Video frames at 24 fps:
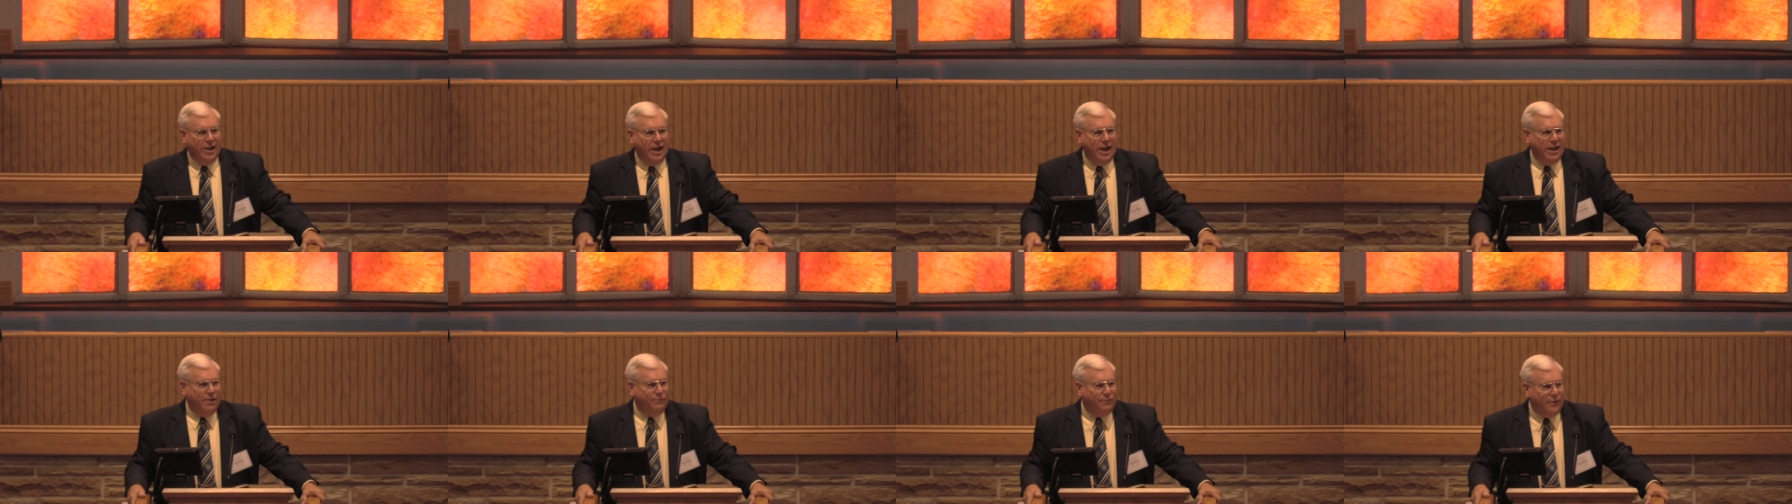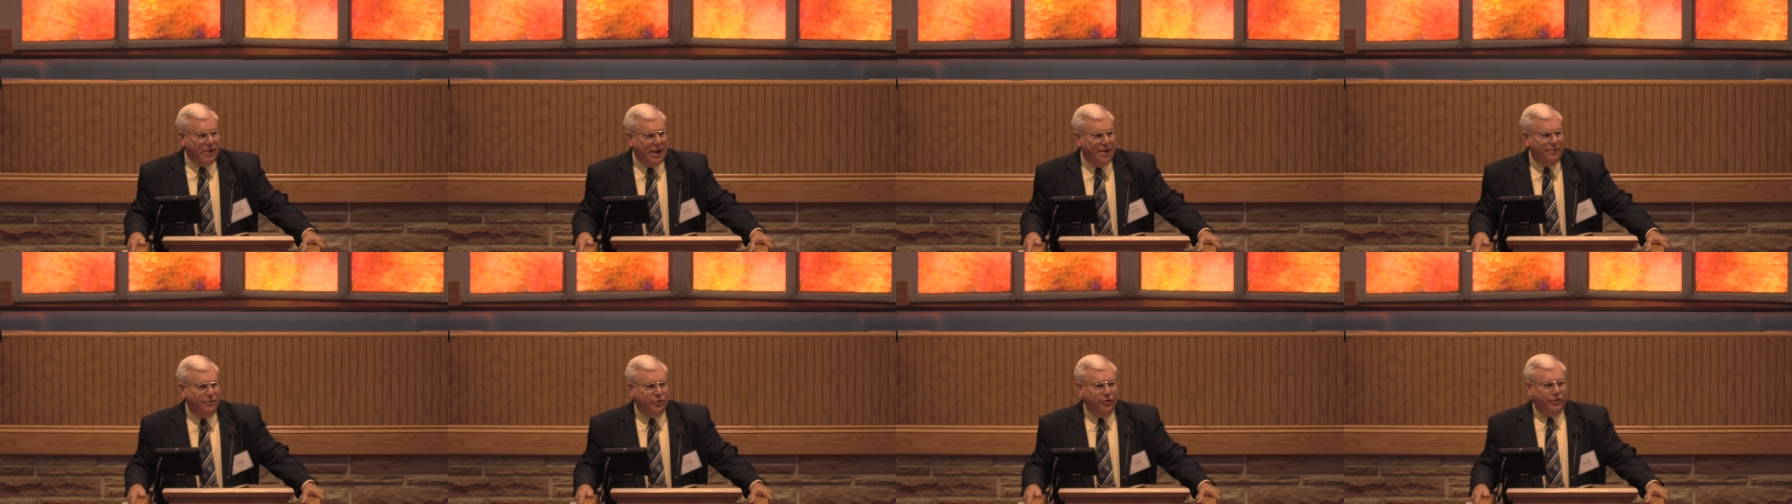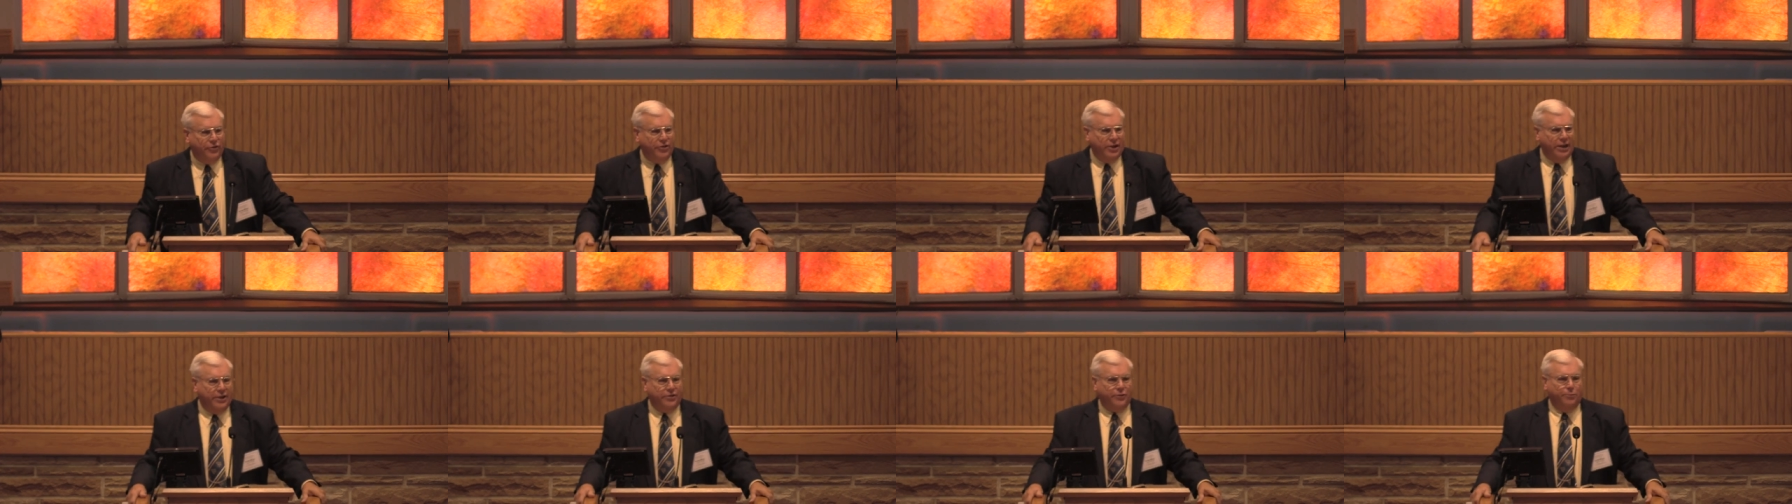they had five or
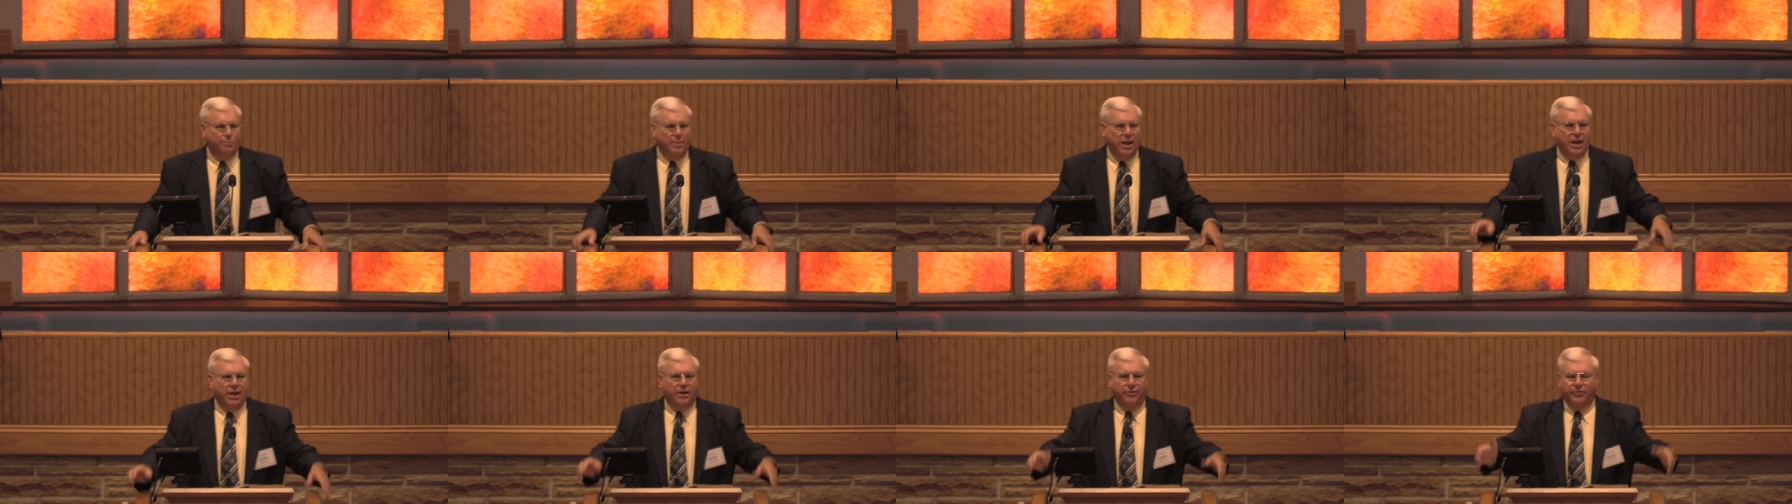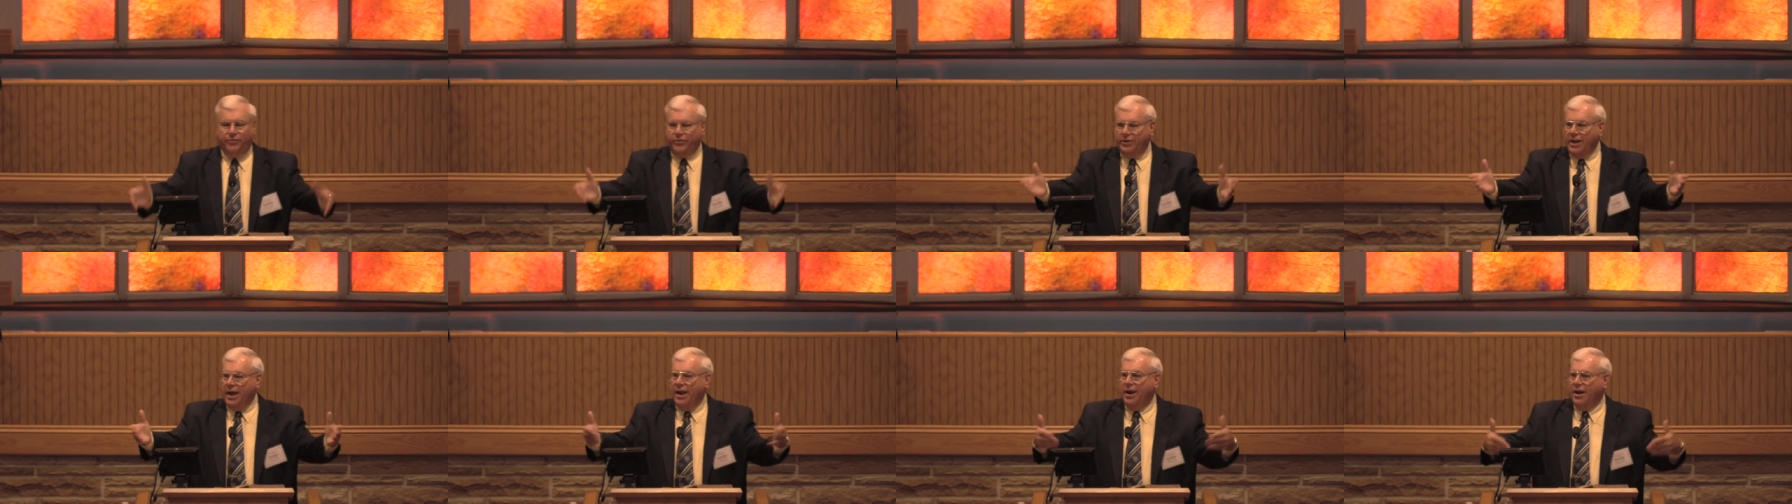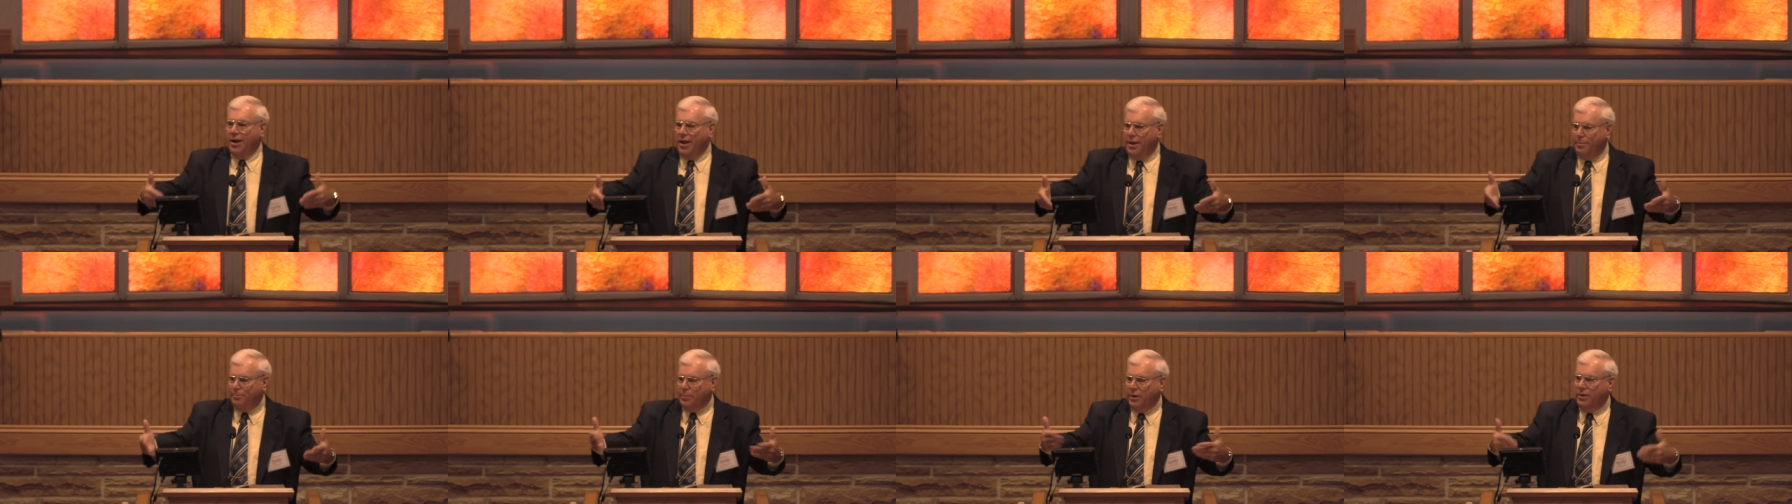six men
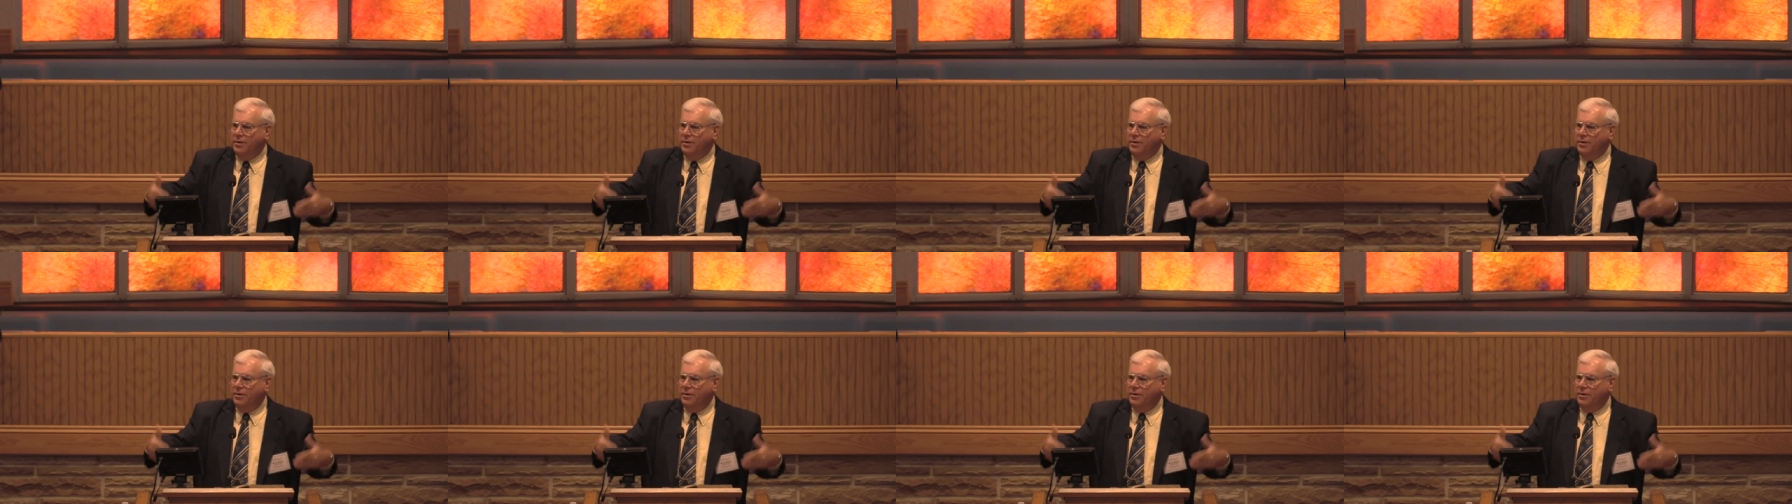stand up